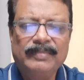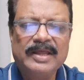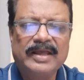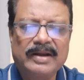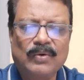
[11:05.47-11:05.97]

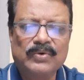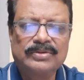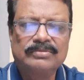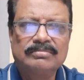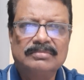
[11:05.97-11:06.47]
PI
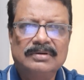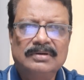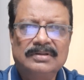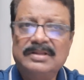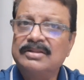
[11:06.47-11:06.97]
rounds.
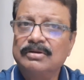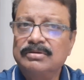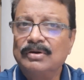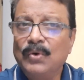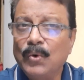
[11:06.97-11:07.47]
There is
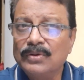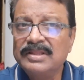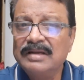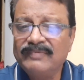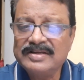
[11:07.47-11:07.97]
also low
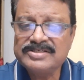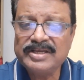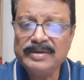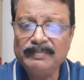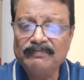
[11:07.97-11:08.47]

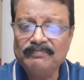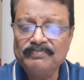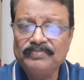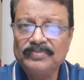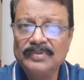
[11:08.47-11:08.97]
self-esteem,
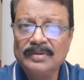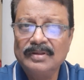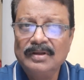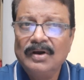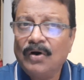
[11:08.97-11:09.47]

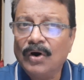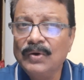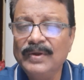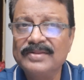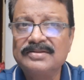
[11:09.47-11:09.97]

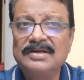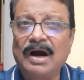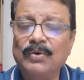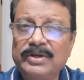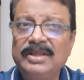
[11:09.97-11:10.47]
always
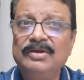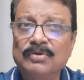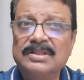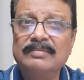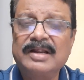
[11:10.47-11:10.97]
doubting
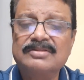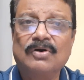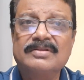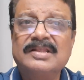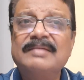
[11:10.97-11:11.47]
yourself, that's
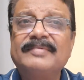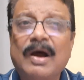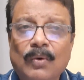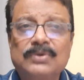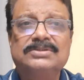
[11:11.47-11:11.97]
called
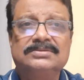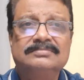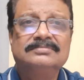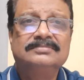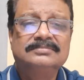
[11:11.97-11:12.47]
self-doubt,
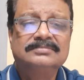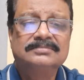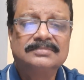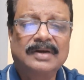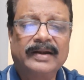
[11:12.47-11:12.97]

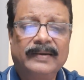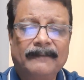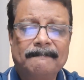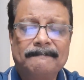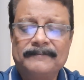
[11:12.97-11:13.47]
right?
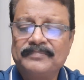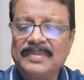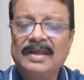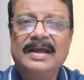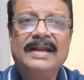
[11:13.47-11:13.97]

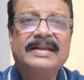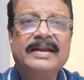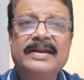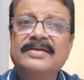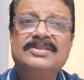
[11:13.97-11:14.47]
A
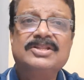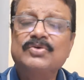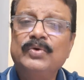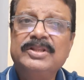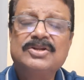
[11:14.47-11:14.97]
tendency to
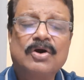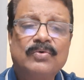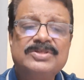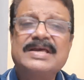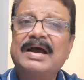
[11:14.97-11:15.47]
withdraw,
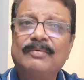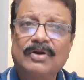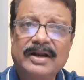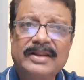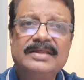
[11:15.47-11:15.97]
which I have
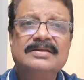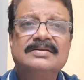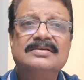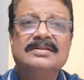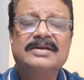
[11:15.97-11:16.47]
already
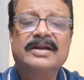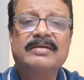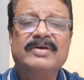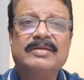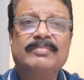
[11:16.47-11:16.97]
stated
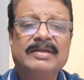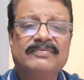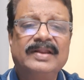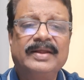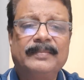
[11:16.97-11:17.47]
very
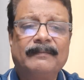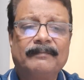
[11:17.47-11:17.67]
briefly.